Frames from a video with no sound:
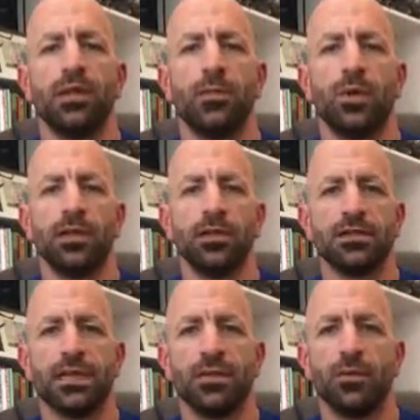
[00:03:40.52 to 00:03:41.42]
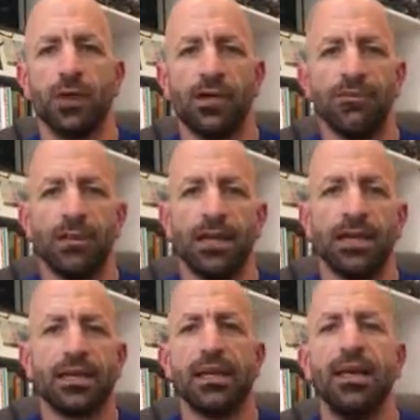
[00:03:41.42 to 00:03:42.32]
the morning looks like and what I feel
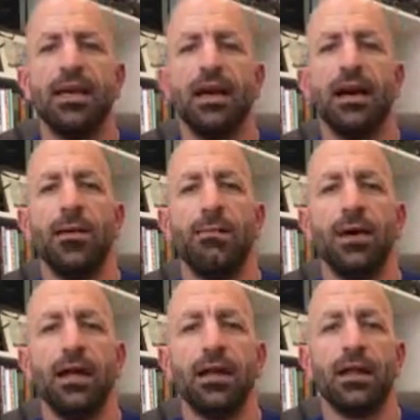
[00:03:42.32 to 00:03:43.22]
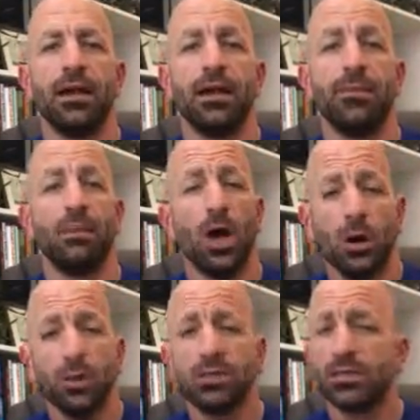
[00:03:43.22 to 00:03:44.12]
like. But
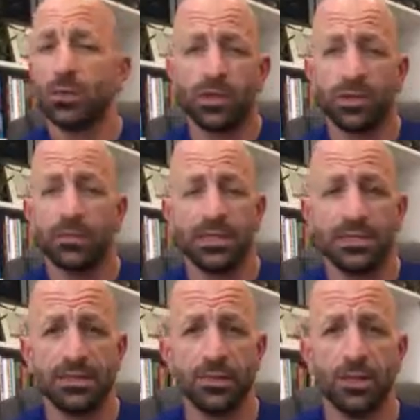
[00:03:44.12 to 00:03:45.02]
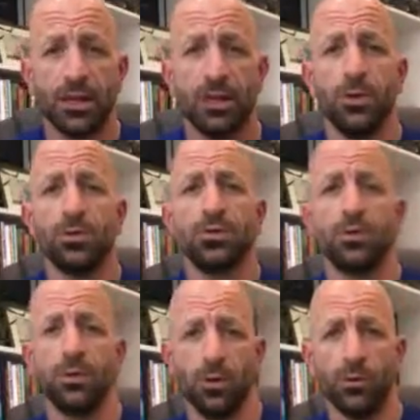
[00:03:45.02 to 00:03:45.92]
oats, whether it be steel cut oats
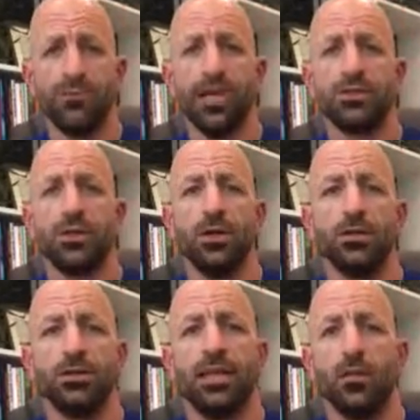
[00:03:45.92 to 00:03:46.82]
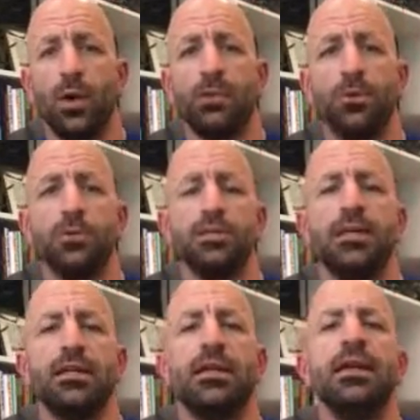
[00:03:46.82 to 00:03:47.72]
or old-fashioned oats, and whey
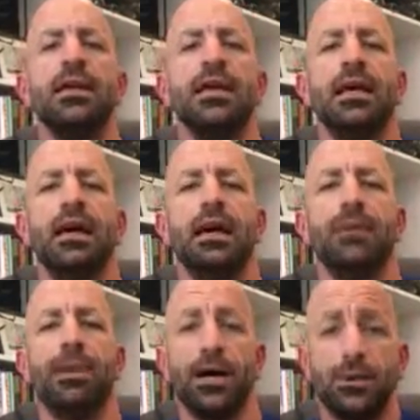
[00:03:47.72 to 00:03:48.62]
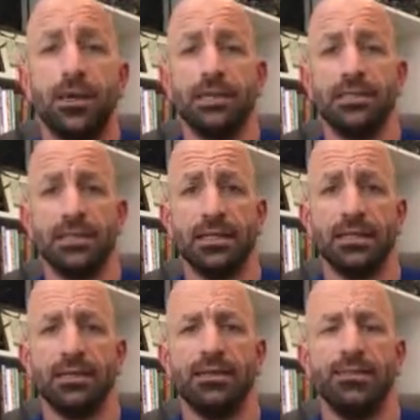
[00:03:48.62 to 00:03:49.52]
protein powder is
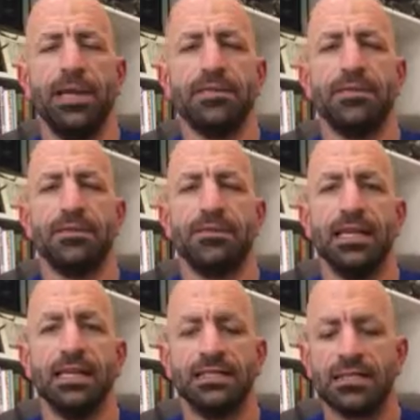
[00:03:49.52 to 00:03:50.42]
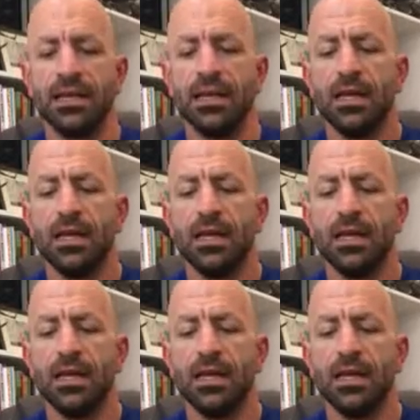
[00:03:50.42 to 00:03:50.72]
the basis of this.